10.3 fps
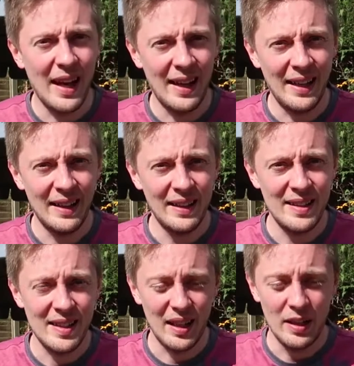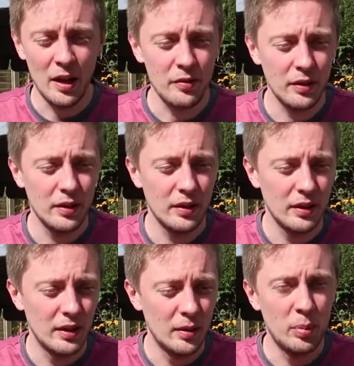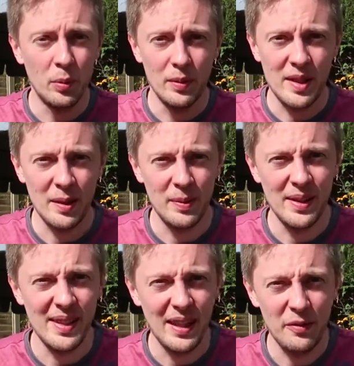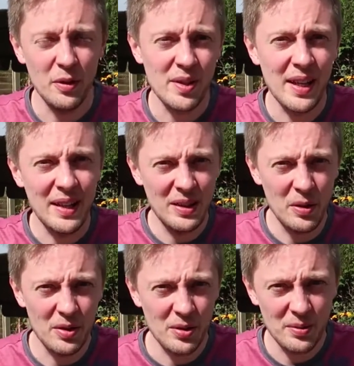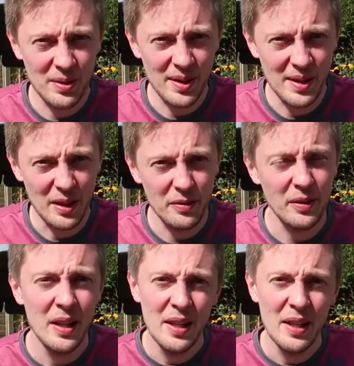And another important tip is, if you're staying in hostels and stuff,